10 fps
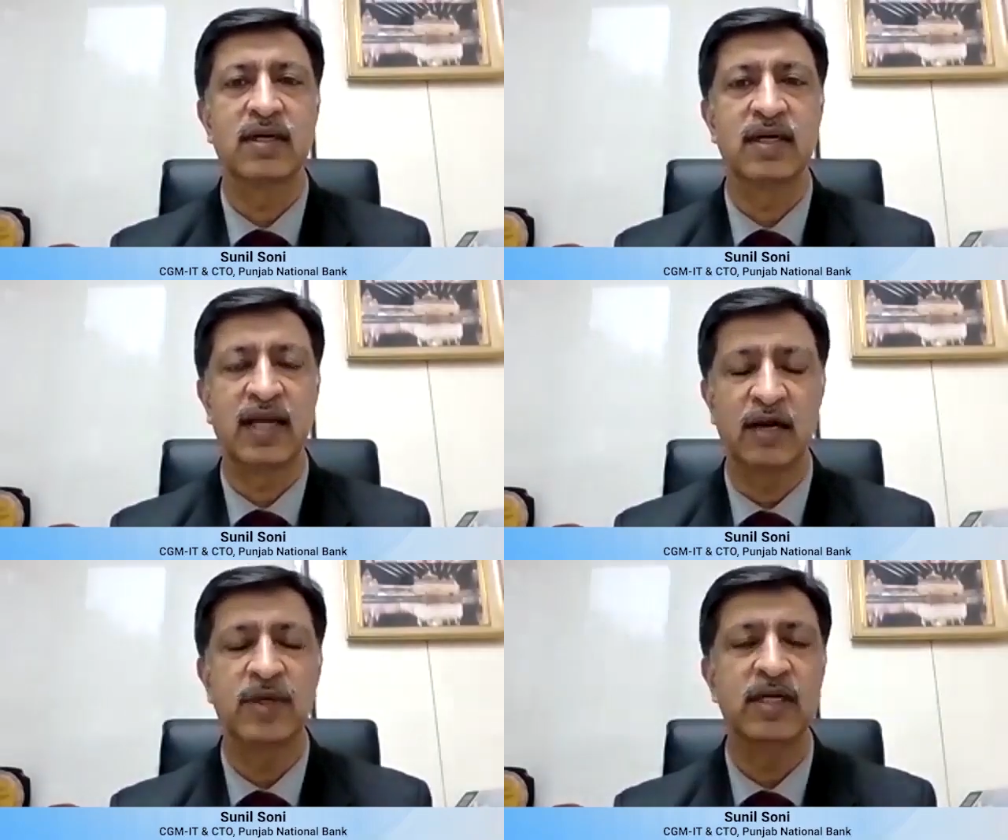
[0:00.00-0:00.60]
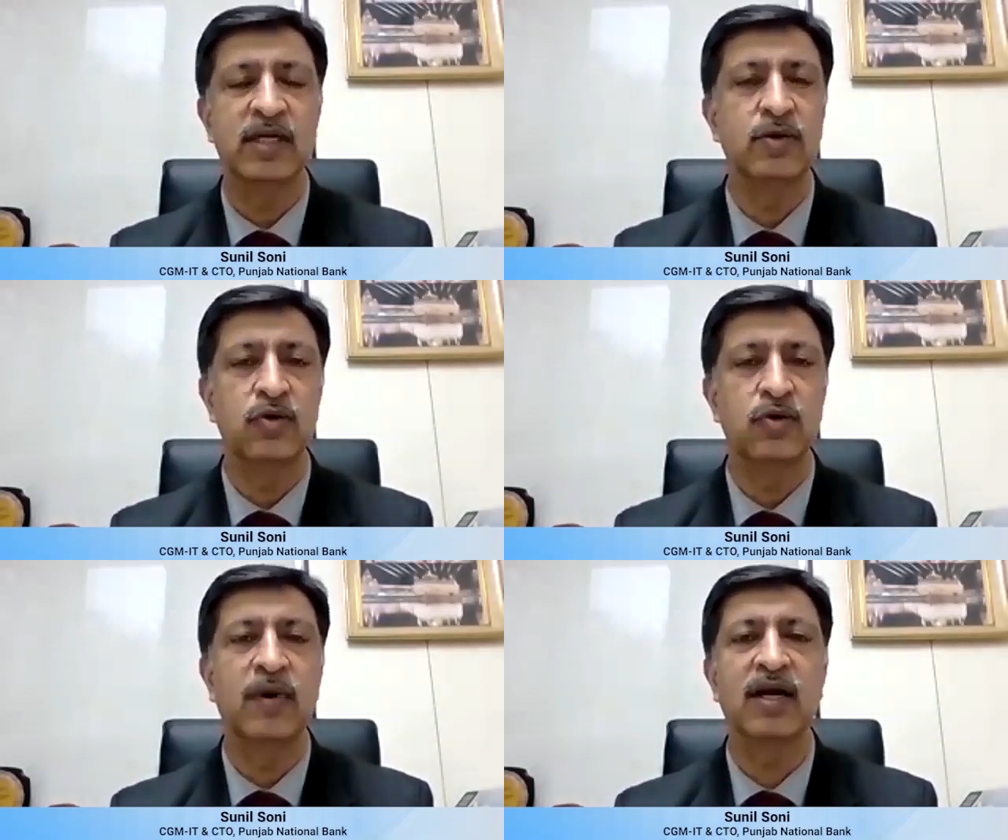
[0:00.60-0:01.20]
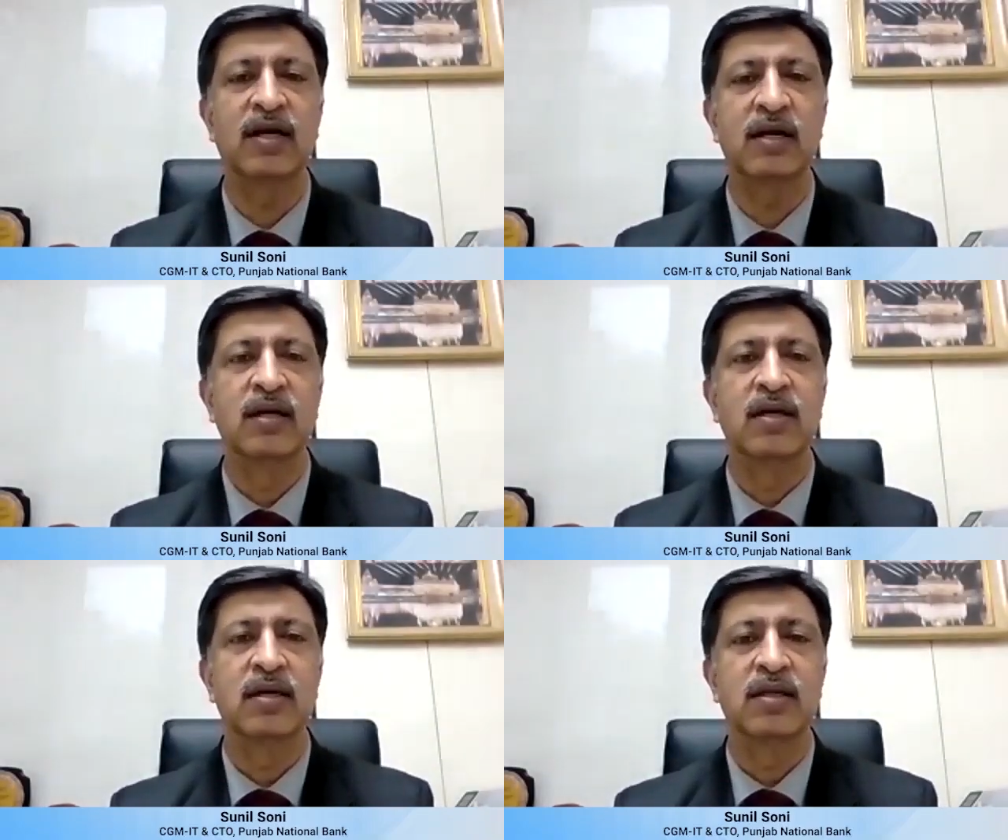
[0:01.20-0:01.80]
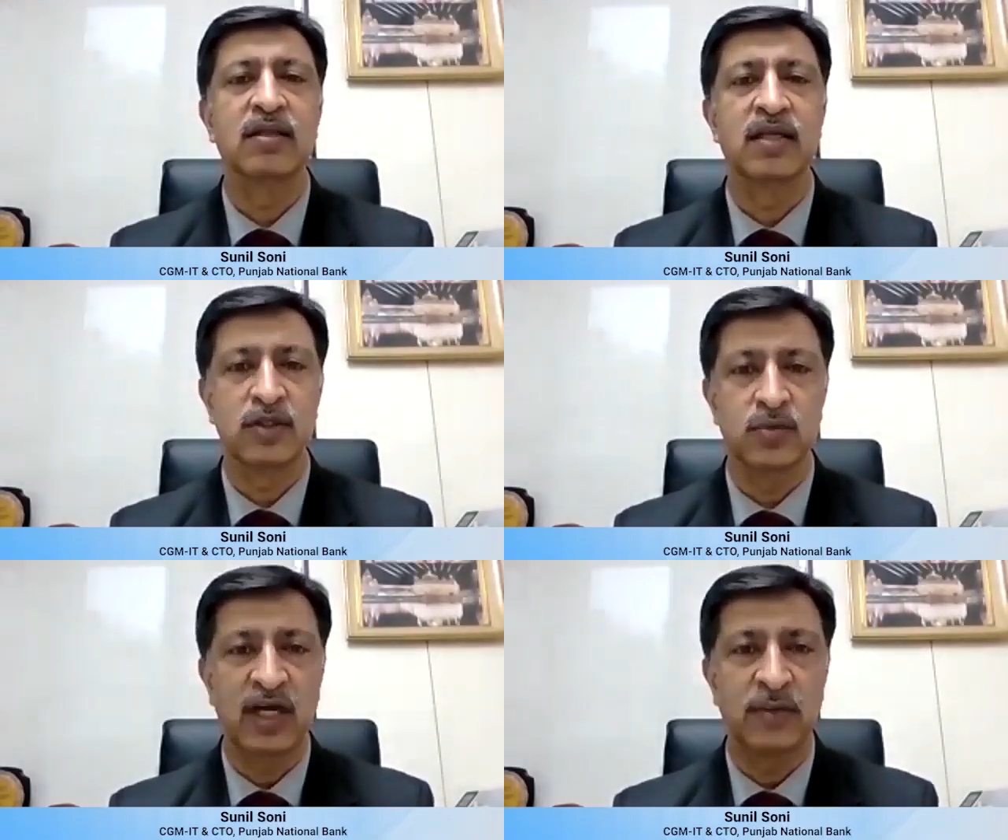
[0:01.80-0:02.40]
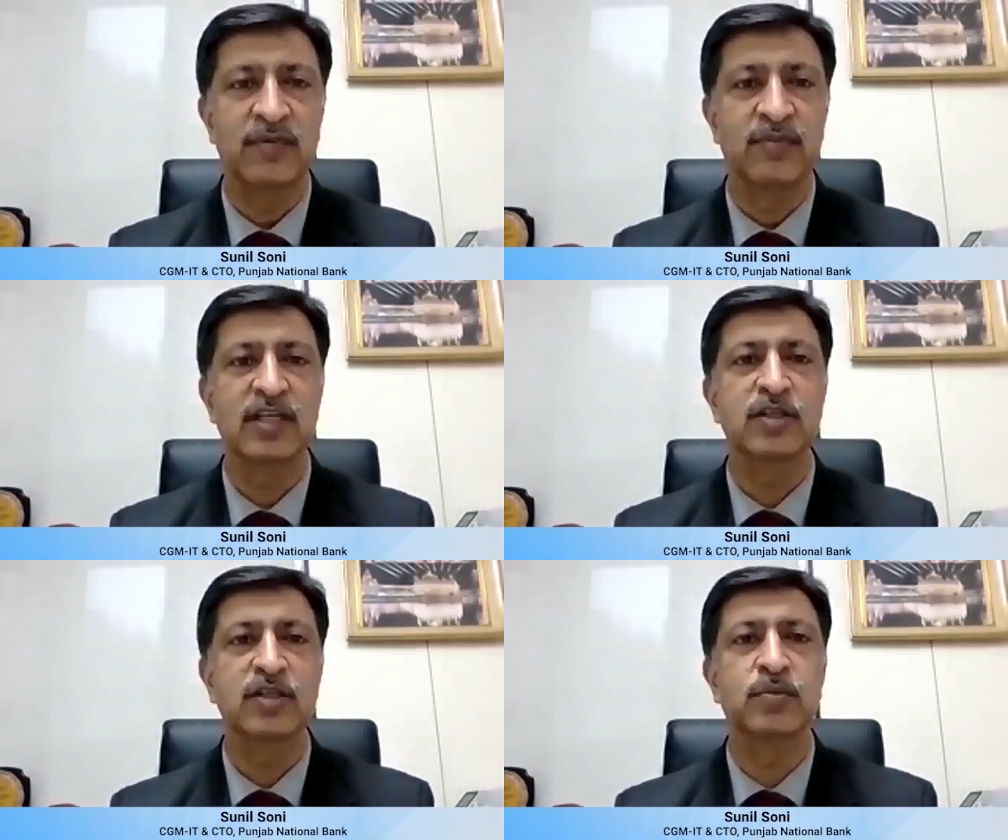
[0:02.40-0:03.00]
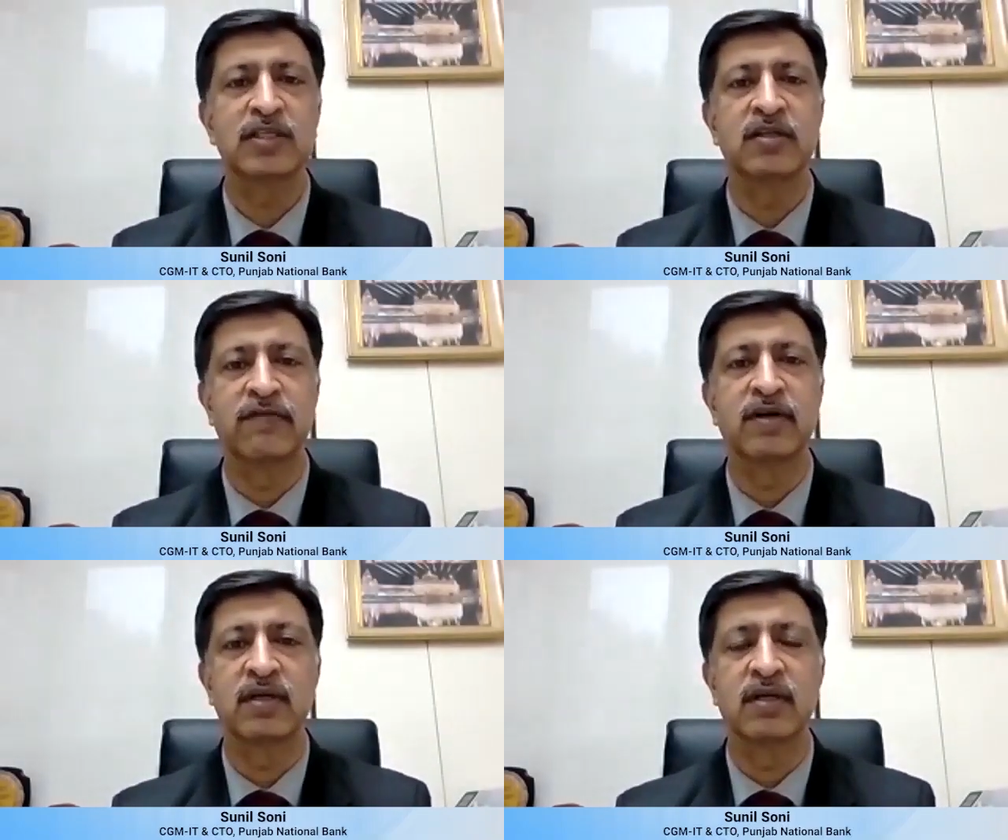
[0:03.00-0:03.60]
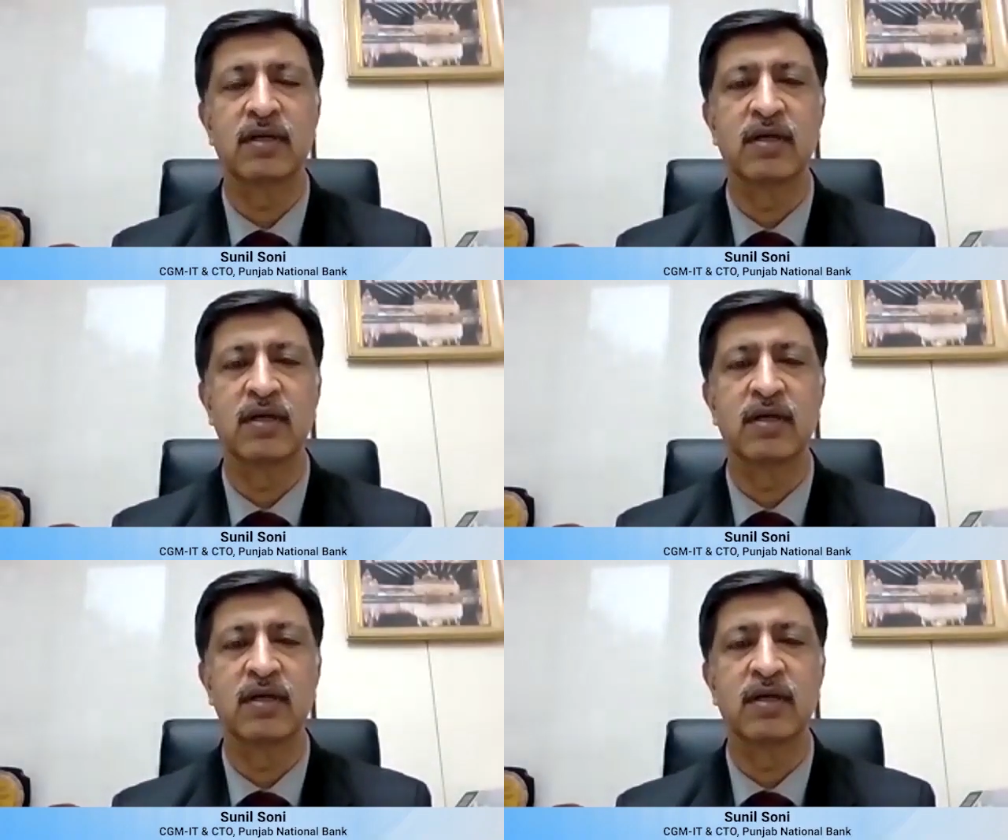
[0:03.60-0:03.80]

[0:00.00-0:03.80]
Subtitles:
it had been a new bank, things would have been much different.